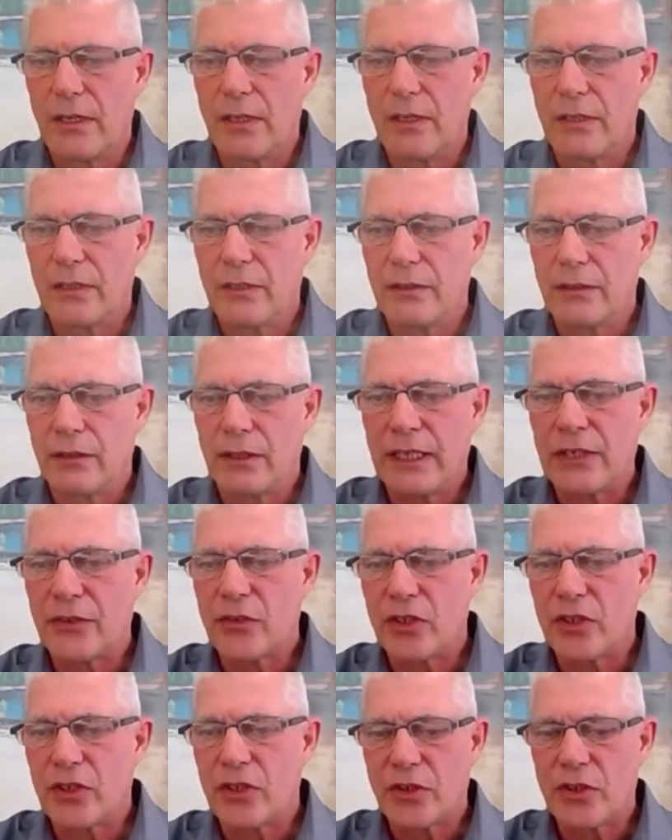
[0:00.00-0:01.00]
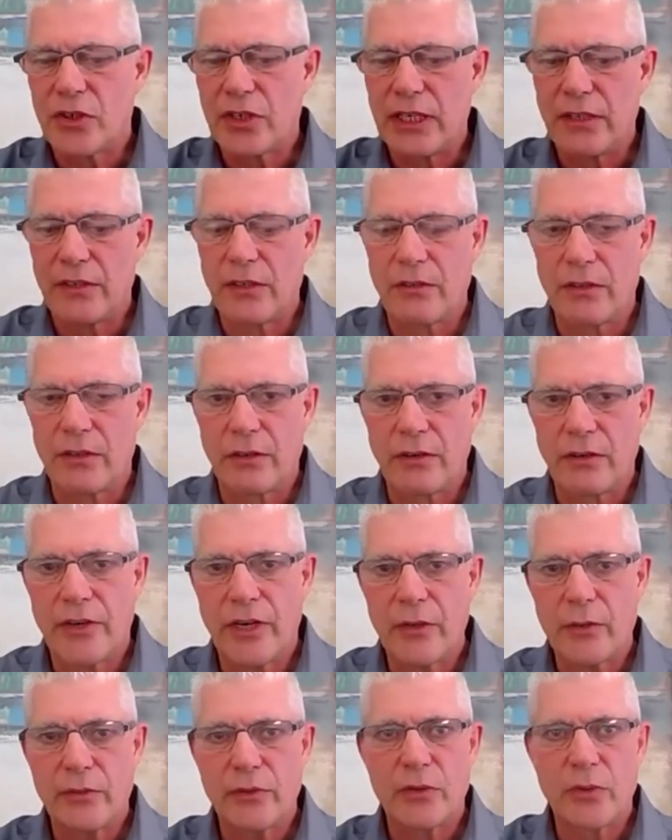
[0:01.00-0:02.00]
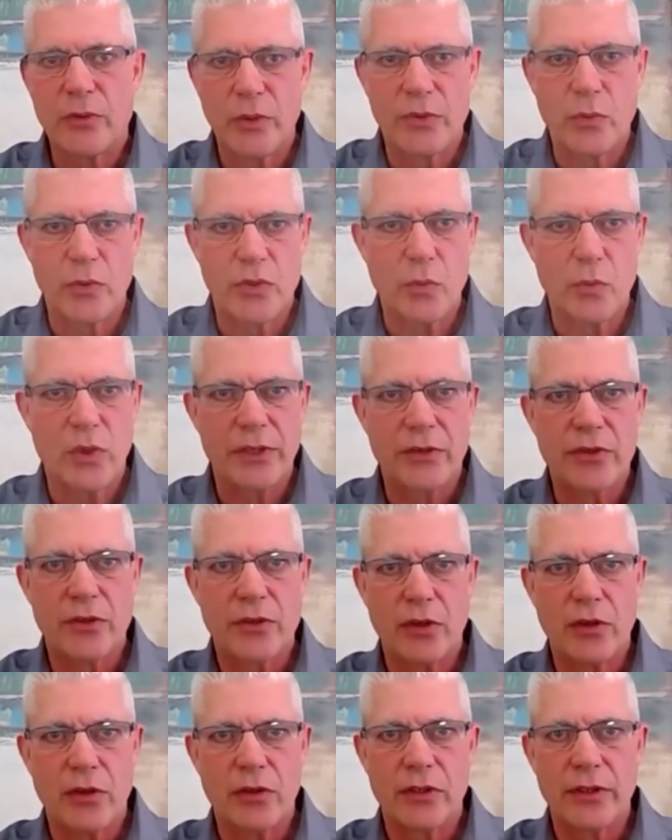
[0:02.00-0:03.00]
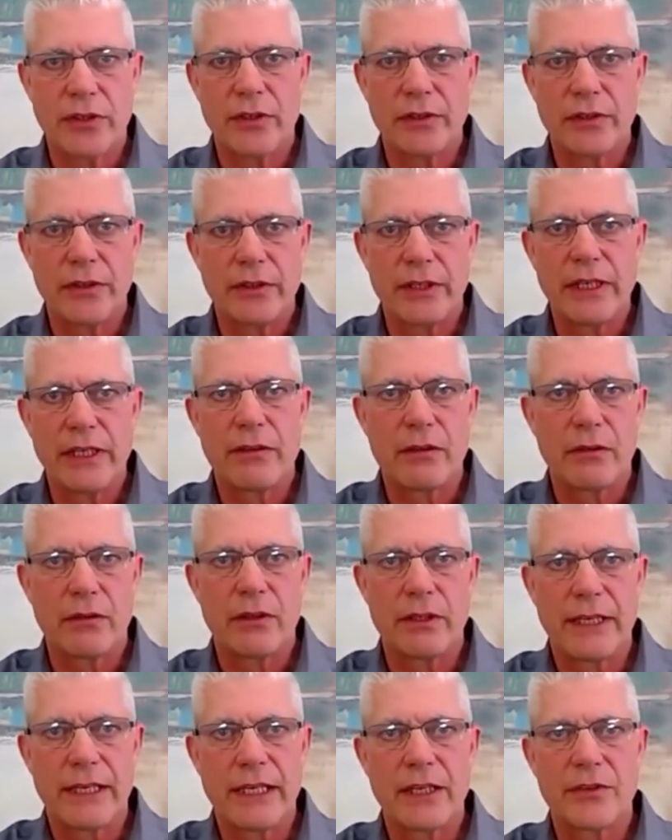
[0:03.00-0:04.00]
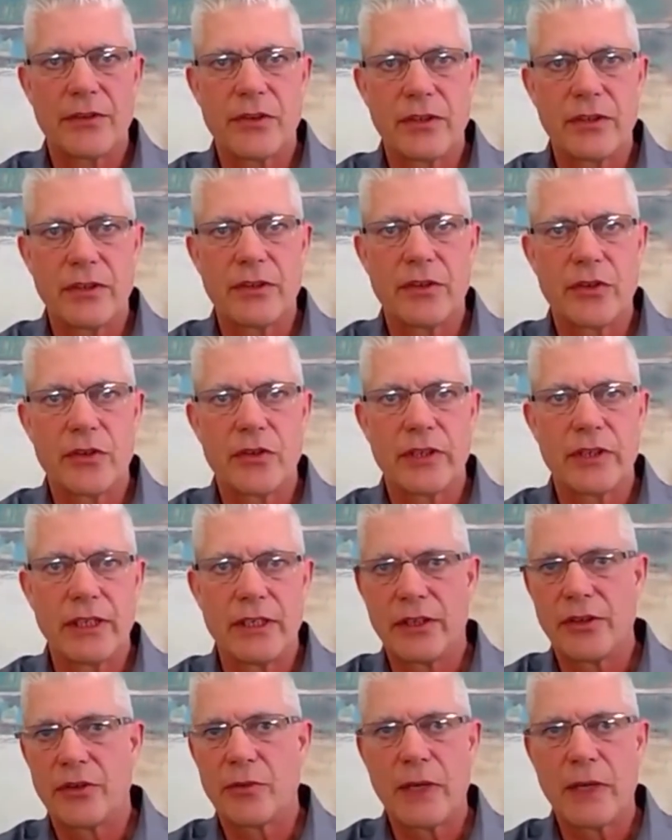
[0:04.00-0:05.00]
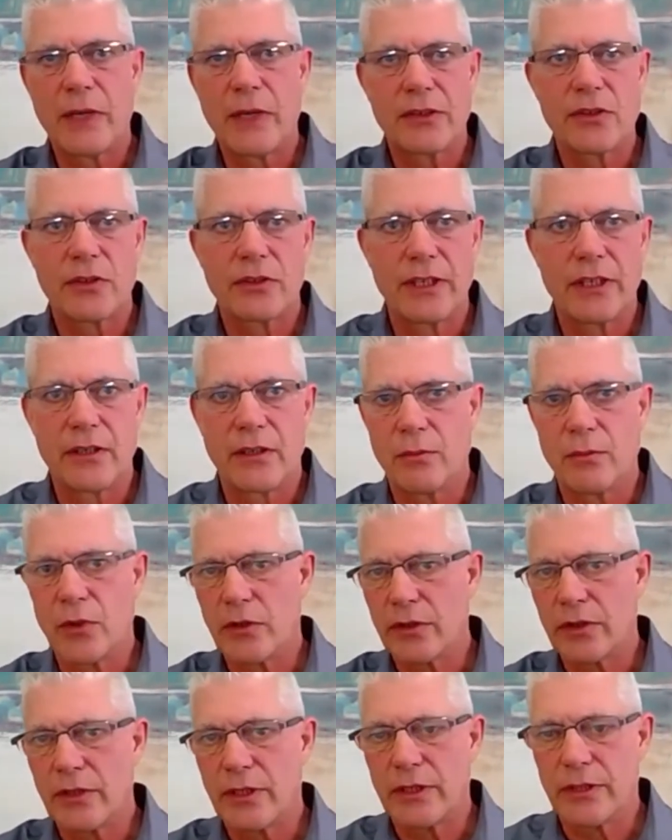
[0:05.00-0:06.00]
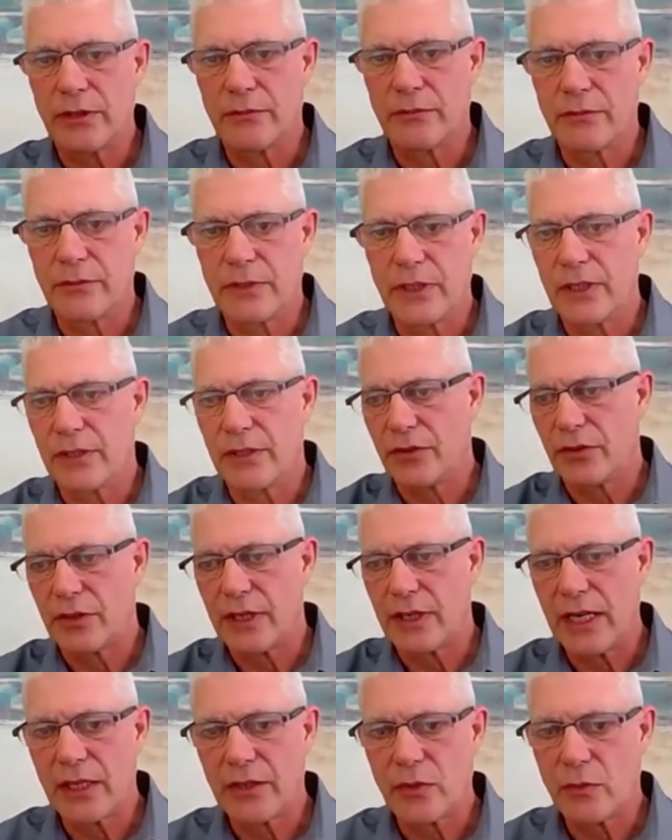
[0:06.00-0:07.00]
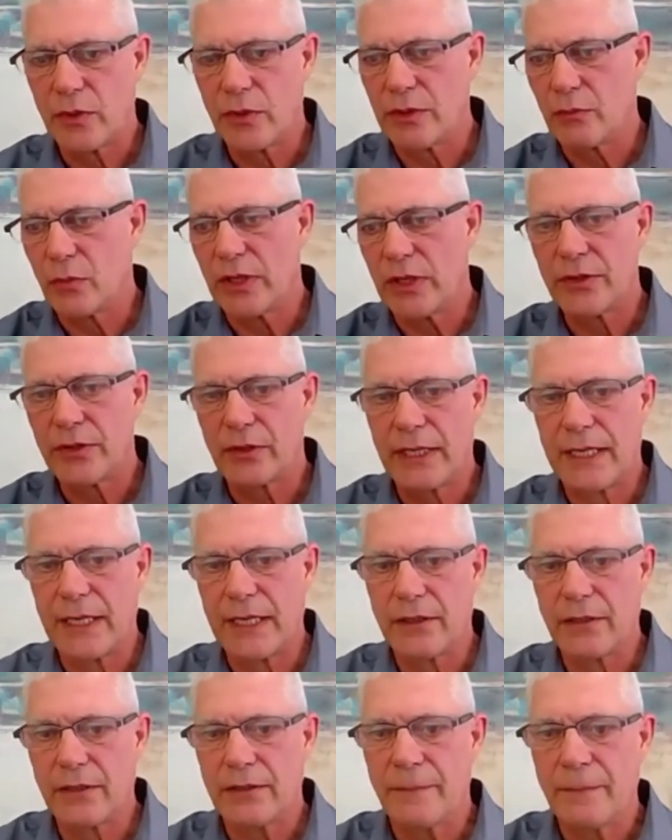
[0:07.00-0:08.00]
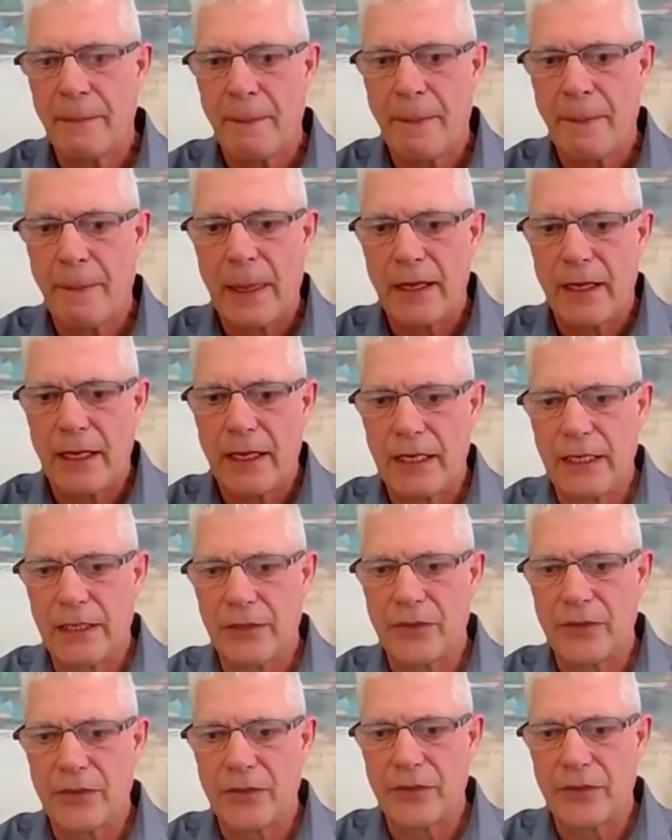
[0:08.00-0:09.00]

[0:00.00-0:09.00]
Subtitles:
let's just say that the ground, which was once solid underneath the oil and gas industry, and especially in Alberta and Saskatchewan, Western Canada, is